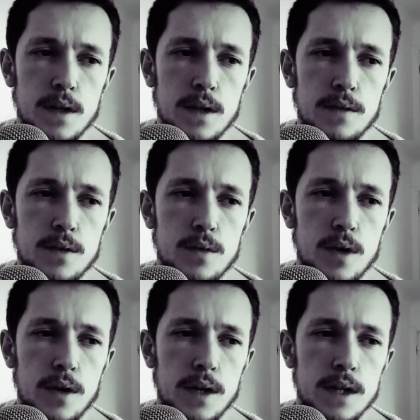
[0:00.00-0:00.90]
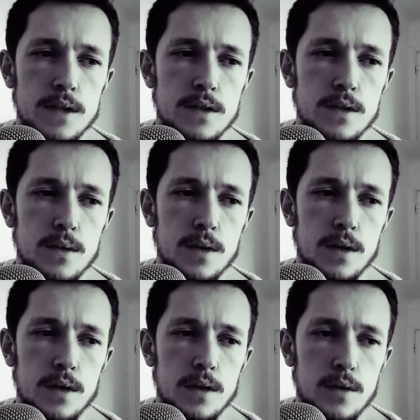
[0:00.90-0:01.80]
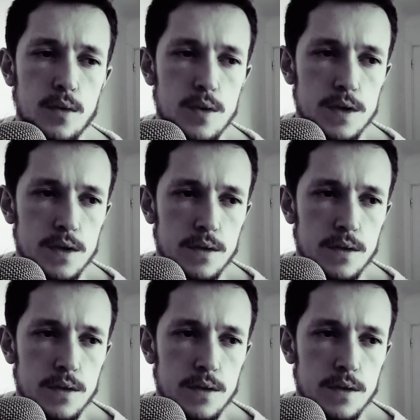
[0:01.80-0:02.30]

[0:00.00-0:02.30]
if you're going into a course